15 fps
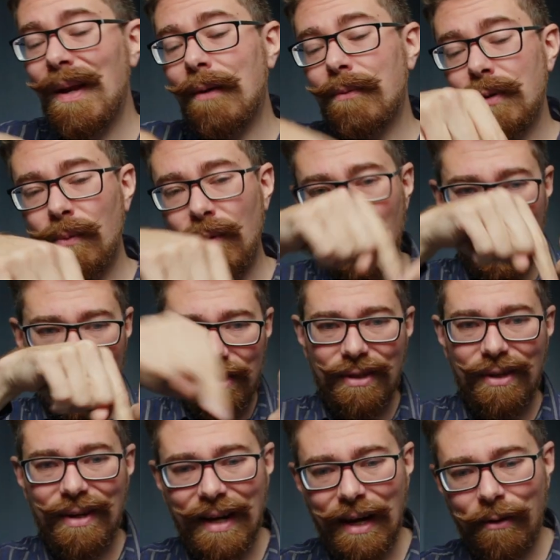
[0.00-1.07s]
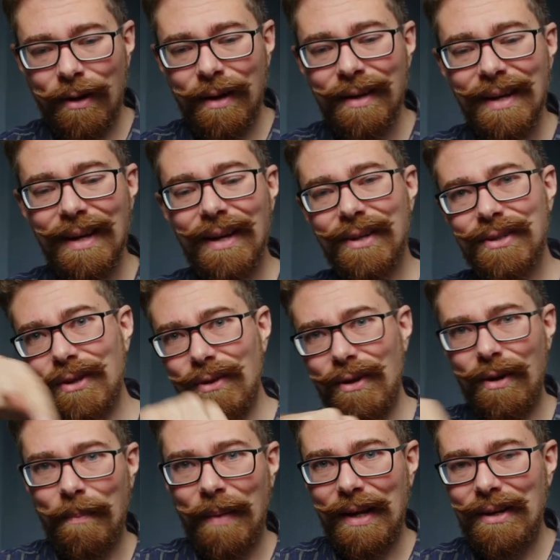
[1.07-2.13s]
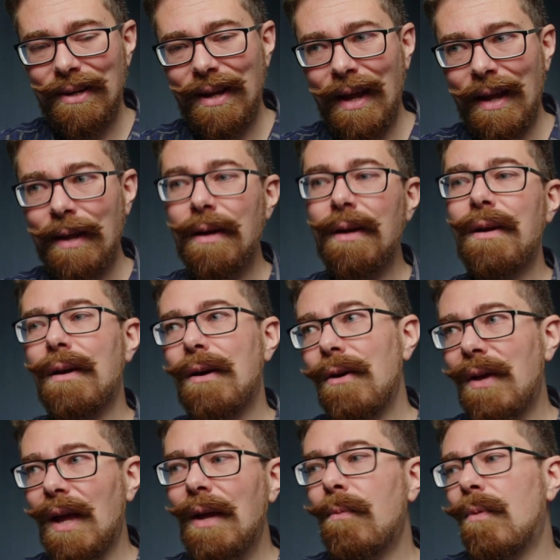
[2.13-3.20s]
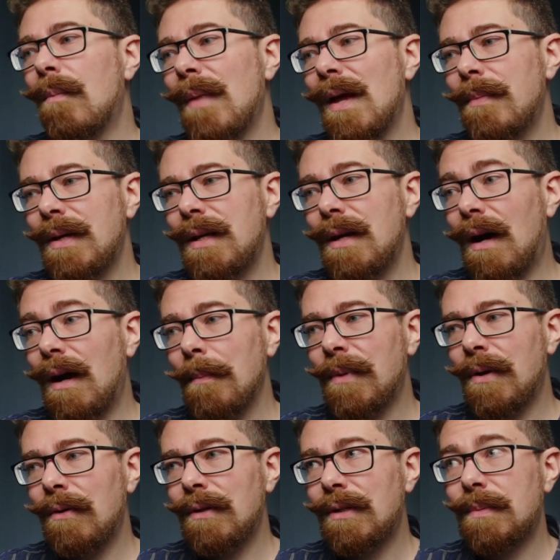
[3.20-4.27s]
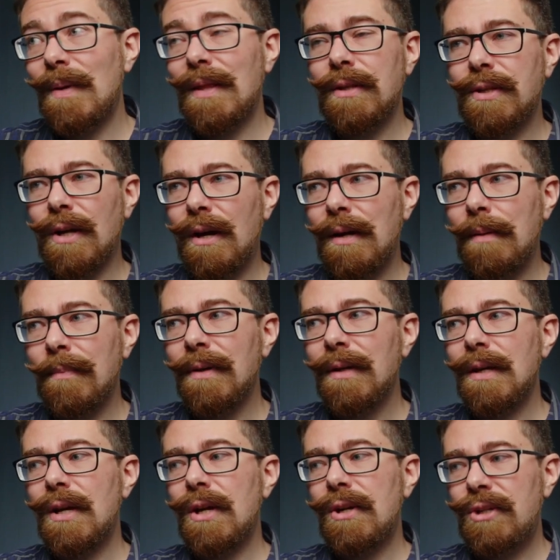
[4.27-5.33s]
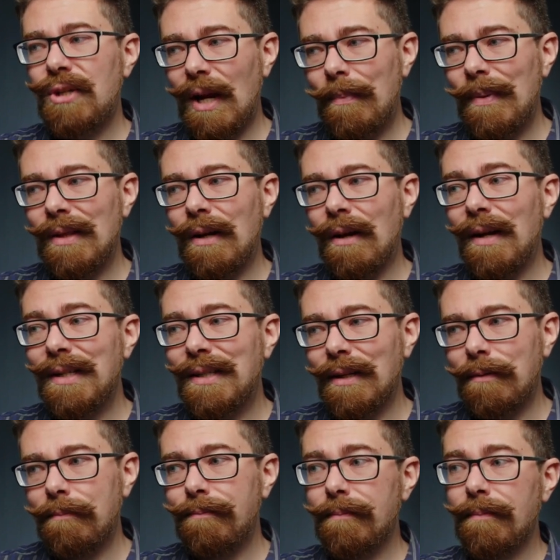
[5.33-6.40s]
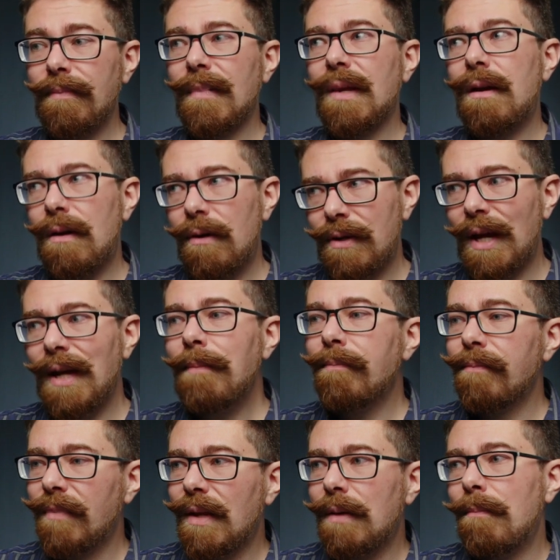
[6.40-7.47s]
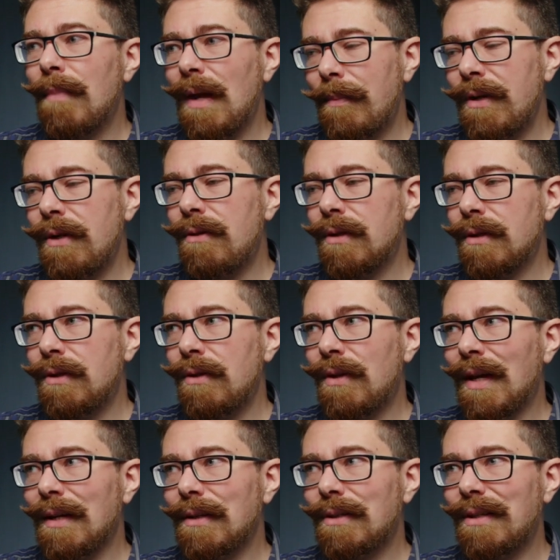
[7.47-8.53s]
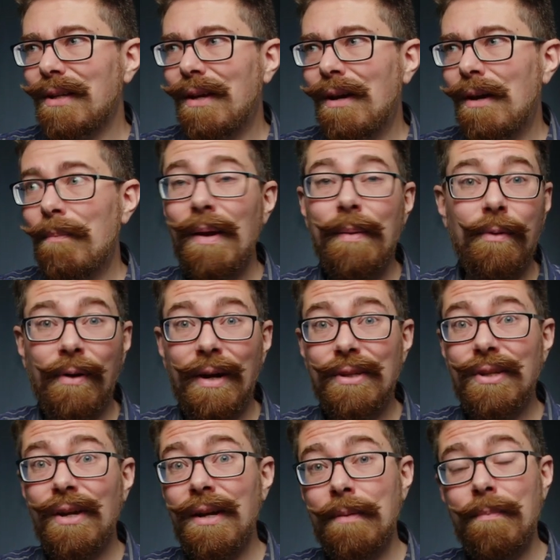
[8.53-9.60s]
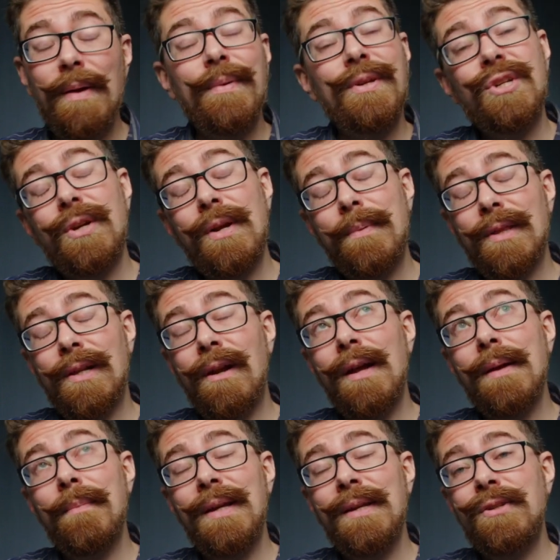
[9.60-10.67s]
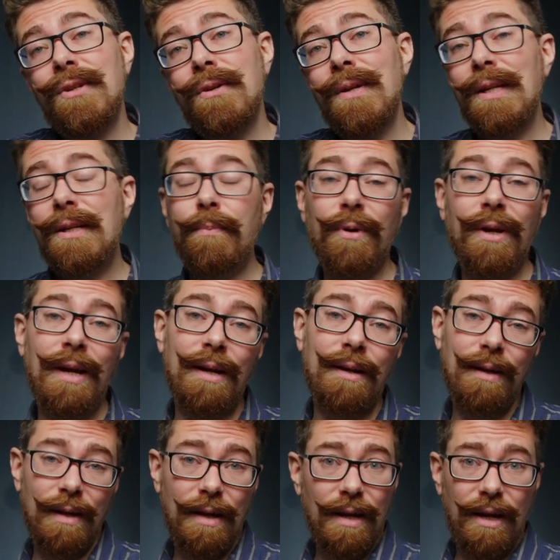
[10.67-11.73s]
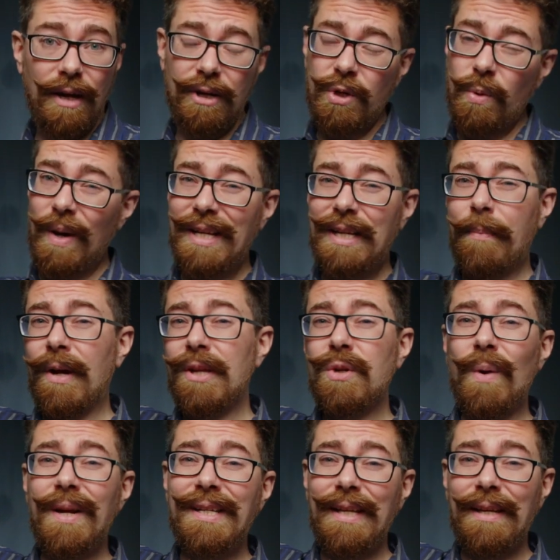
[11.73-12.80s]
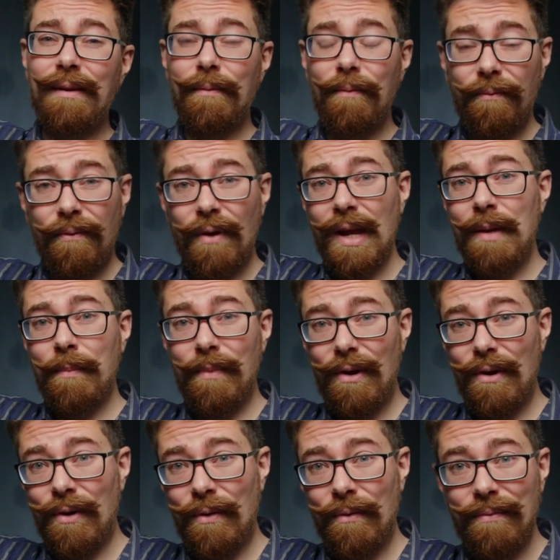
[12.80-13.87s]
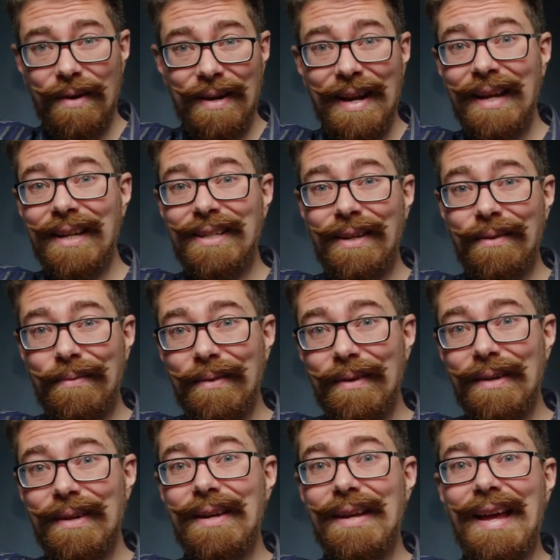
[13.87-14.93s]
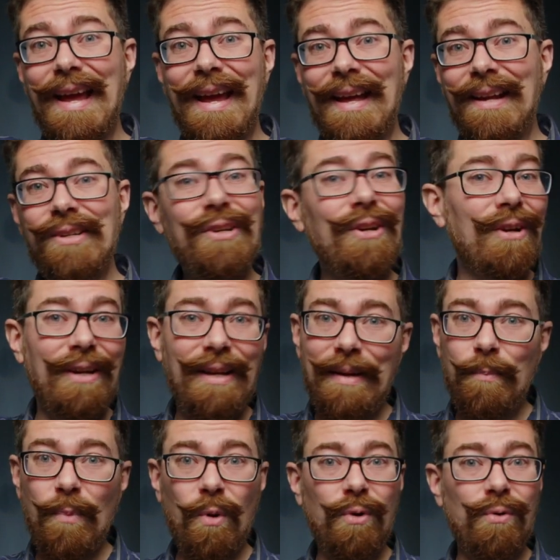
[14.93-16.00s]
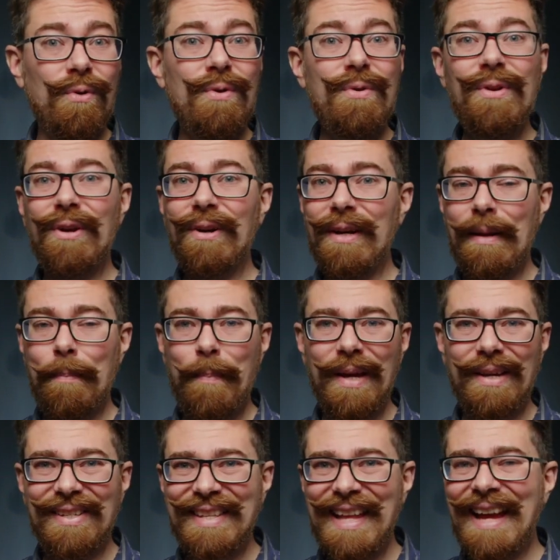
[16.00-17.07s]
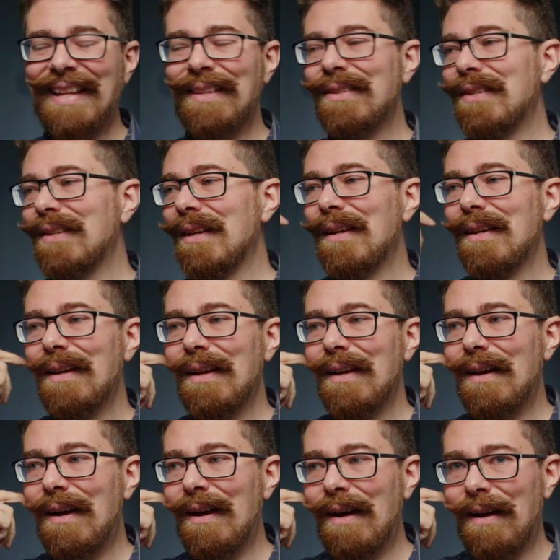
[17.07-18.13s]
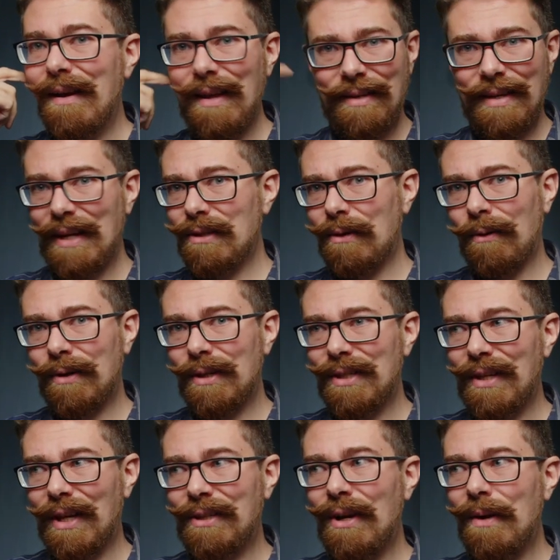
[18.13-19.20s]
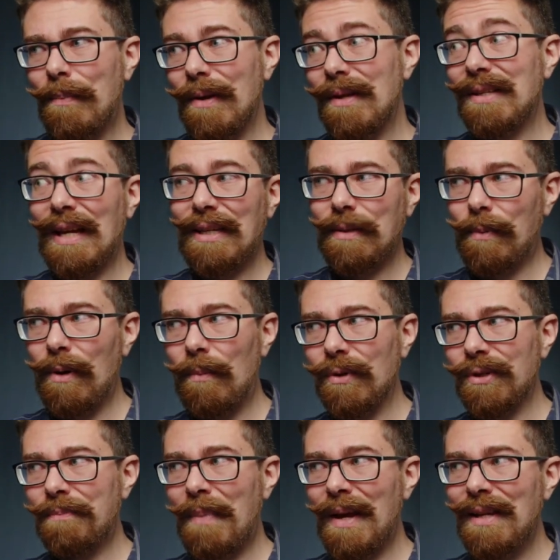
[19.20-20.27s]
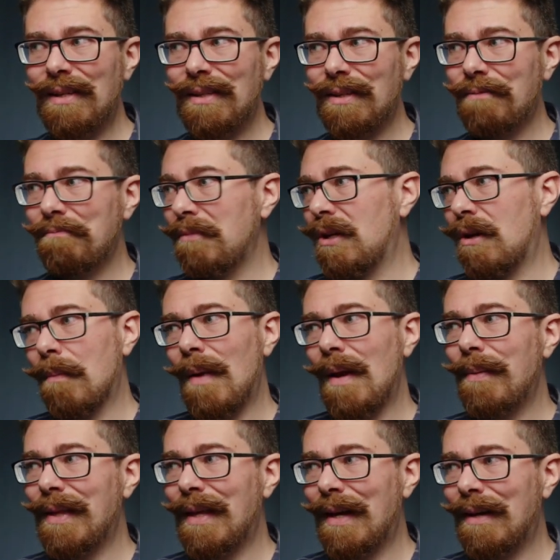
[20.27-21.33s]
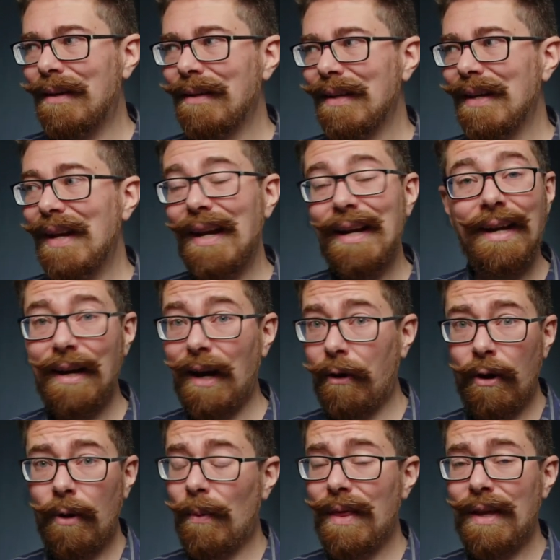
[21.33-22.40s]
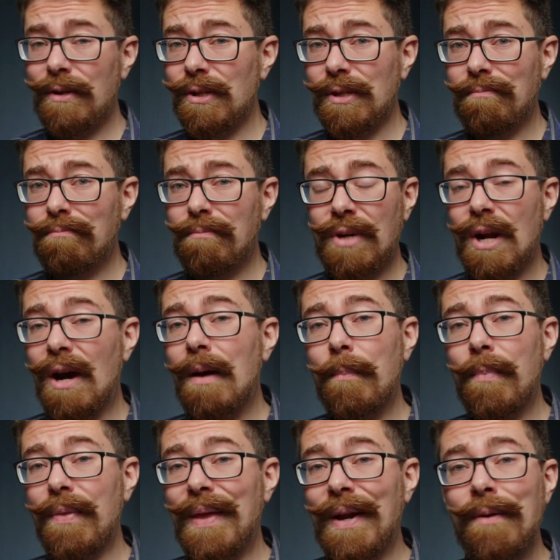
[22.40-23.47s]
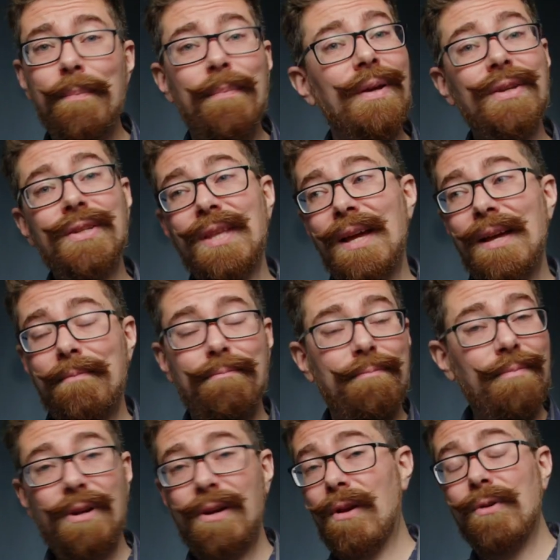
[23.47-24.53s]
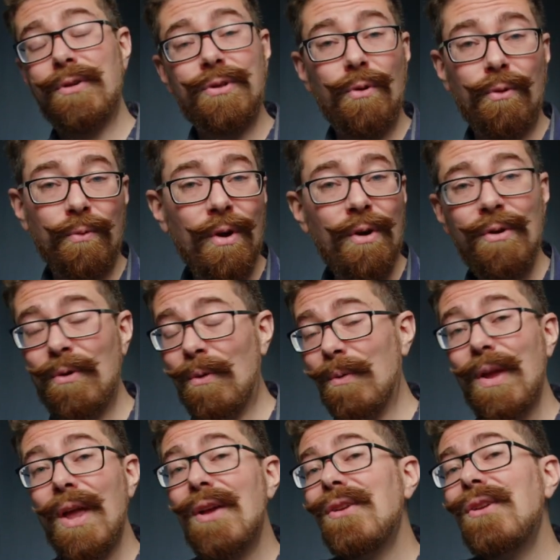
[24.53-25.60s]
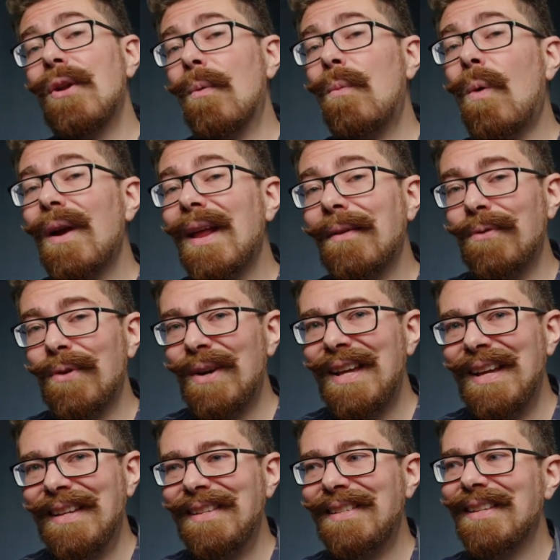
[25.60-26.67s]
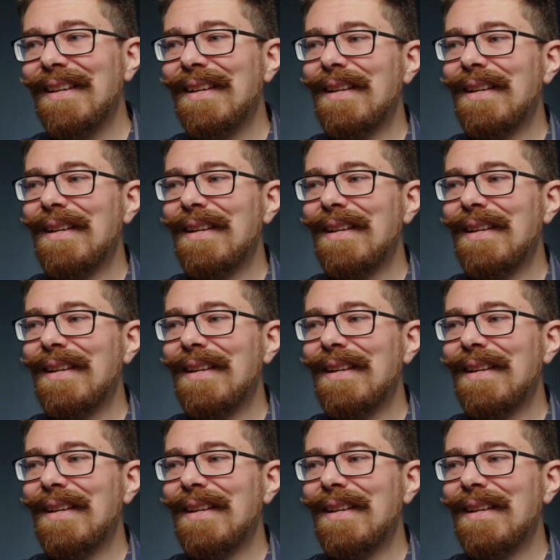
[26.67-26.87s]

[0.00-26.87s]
able to work in a certain area so that you can make your day. Okay, well, maybe I'm going to spend the time shaping the lighting. Okay, maybe you can do that. Maybe you're outside. Maybe shaping the light means you need to bring in a 20 by 20 frame of negative, and you're going to need more crew. You're going to need bigger stands. It takes longer to set up, it takes up a lot more space. You know, maybe they're in an area where they just can't put that up because they're close to a road, or, you know, whatever it is,